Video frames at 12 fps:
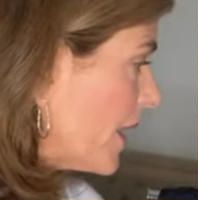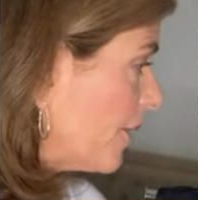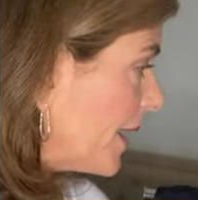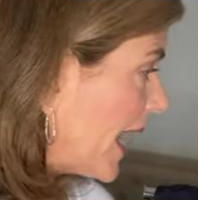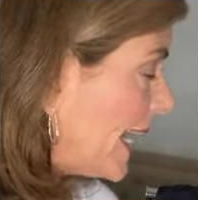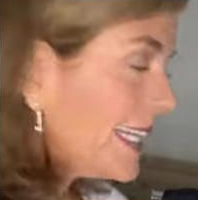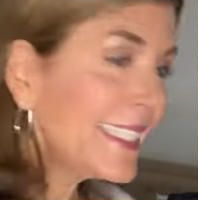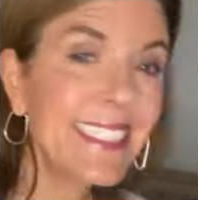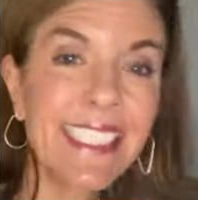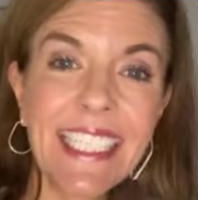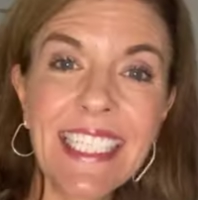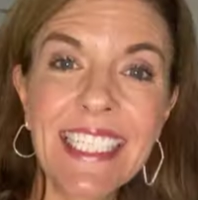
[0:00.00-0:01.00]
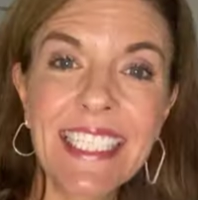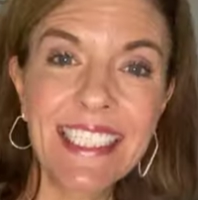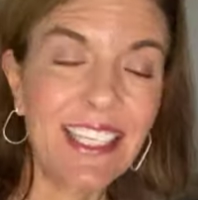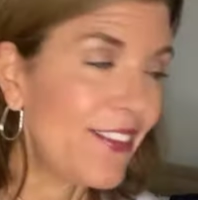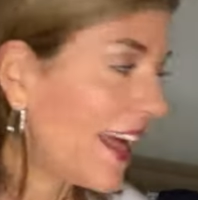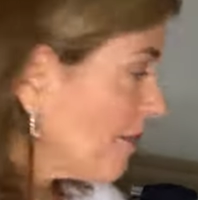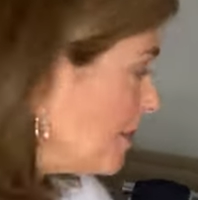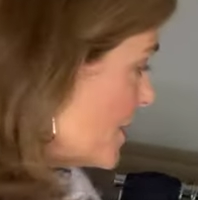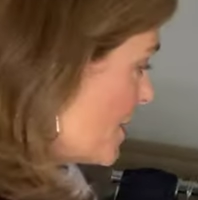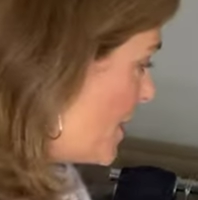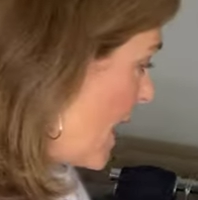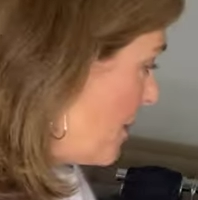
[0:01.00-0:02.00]
Okay, so that was
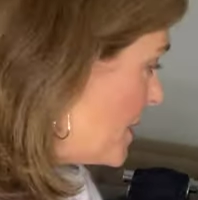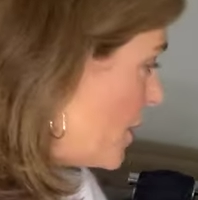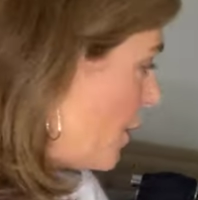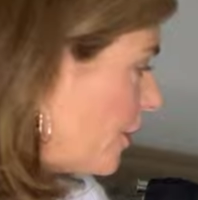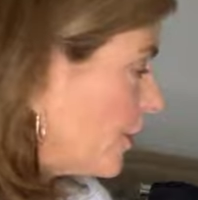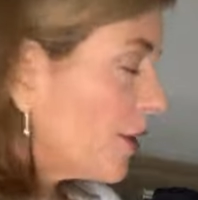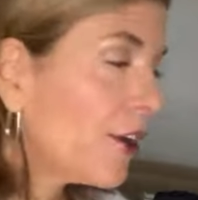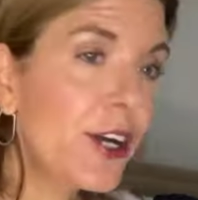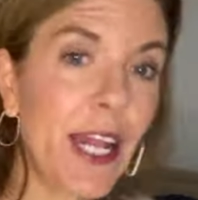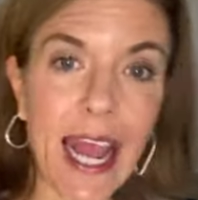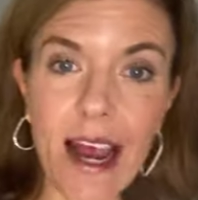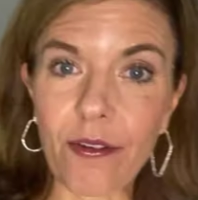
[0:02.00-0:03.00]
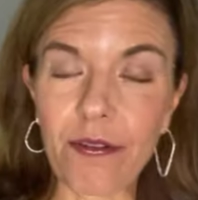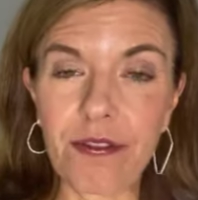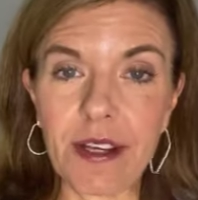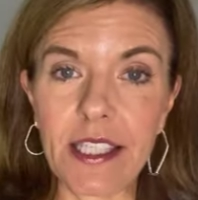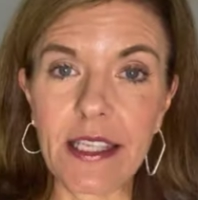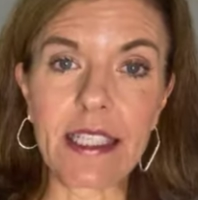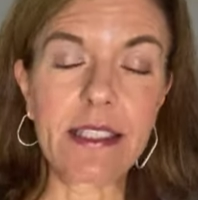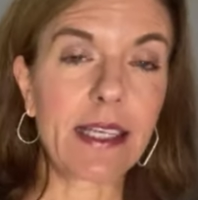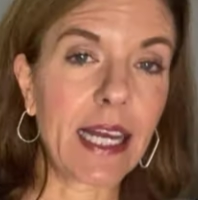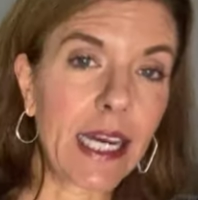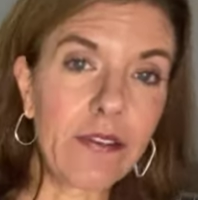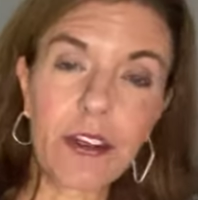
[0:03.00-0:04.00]
that was the third outfit. That's
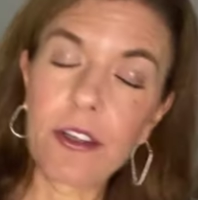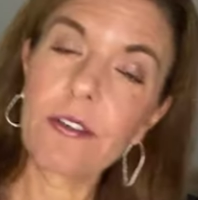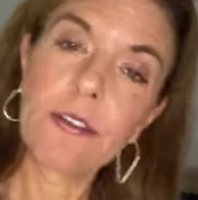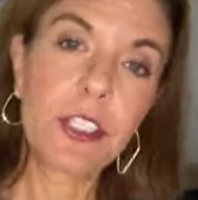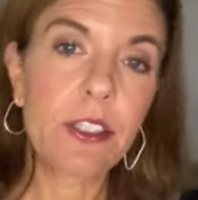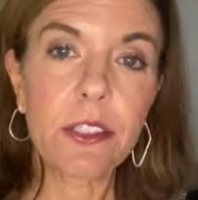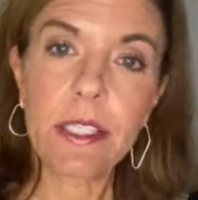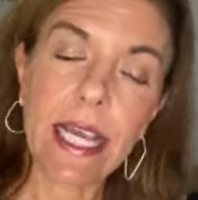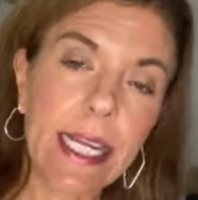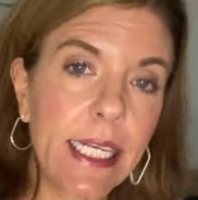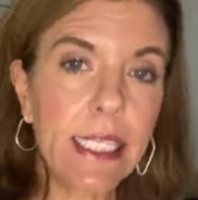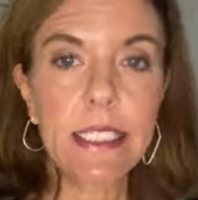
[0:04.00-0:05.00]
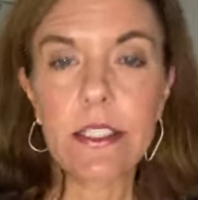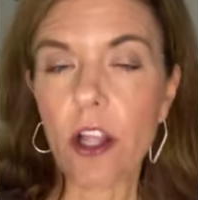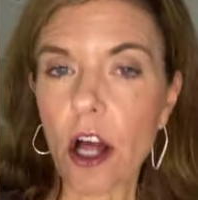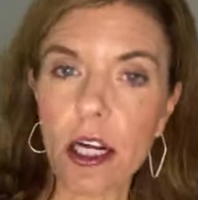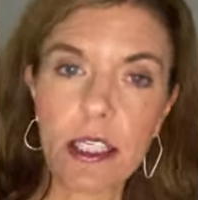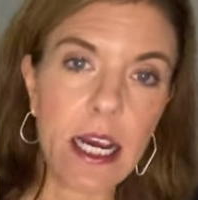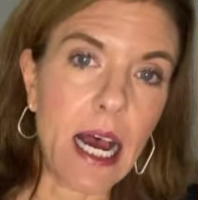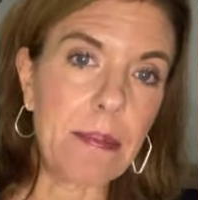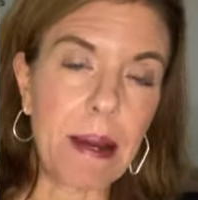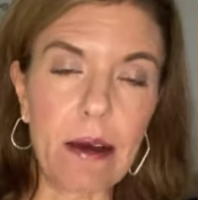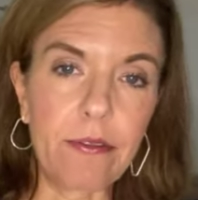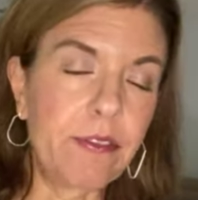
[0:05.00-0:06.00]
kind of your your leggings long top
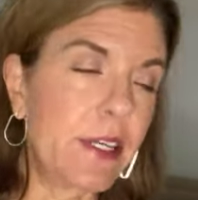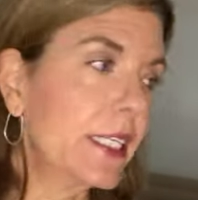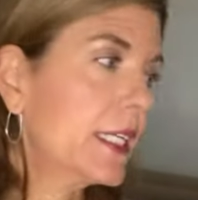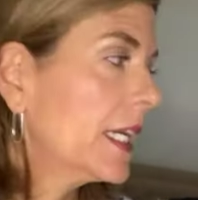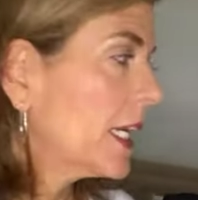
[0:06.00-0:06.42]
outfit.